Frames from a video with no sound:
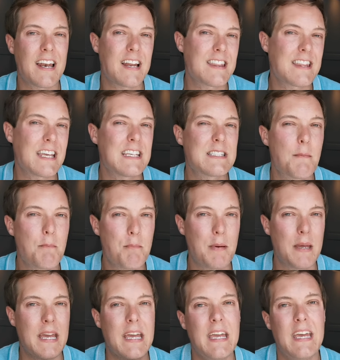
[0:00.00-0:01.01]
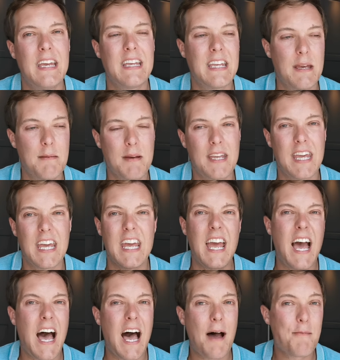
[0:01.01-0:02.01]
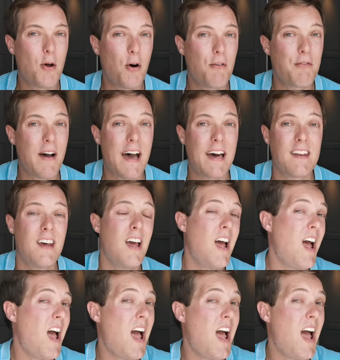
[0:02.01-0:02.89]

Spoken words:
And I think it's a bit gimmicky. I'm not a fan.